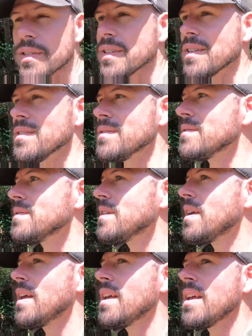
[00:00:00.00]
so
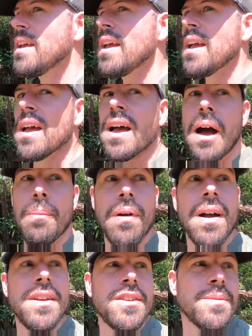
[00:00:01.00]
I'll
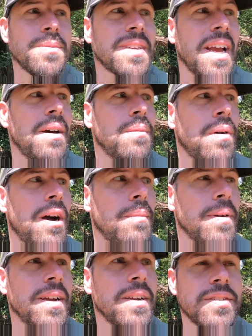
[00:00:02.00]
probably do some scouting while I'm
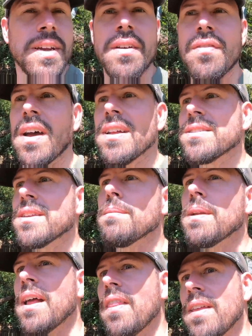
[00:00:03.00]
here and try to find
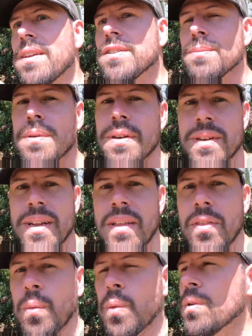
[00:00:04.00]
something like this, but
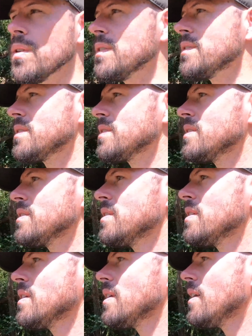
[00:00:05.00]
in the woods.
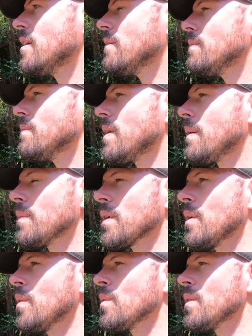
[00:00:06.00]
I'm gonna
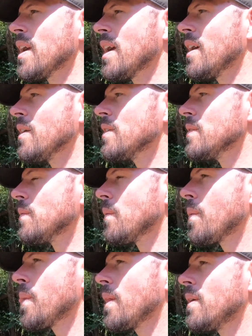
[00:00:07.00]
go on down and
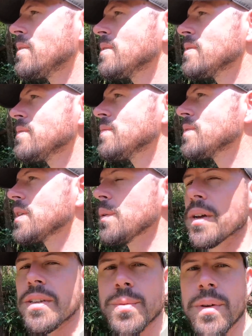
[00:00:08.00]
see
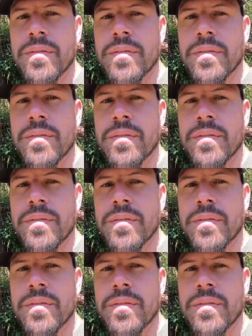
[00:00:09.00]
what else we can